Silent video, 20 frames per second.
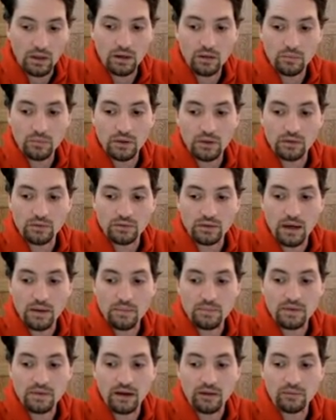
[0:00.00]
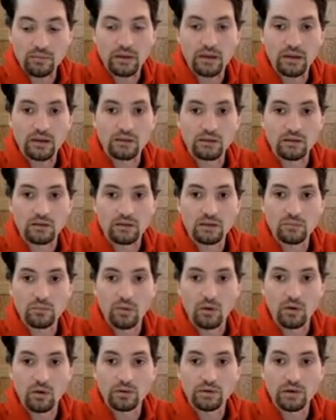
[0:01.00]
because I'm typing at the
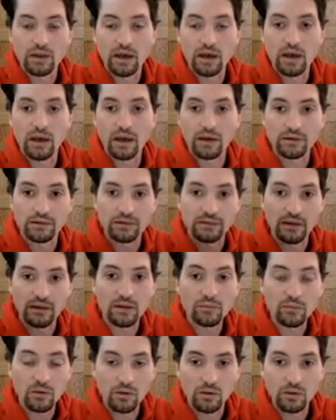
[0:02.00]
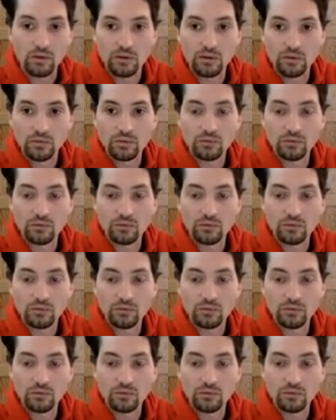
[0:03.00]
keyboard and he's able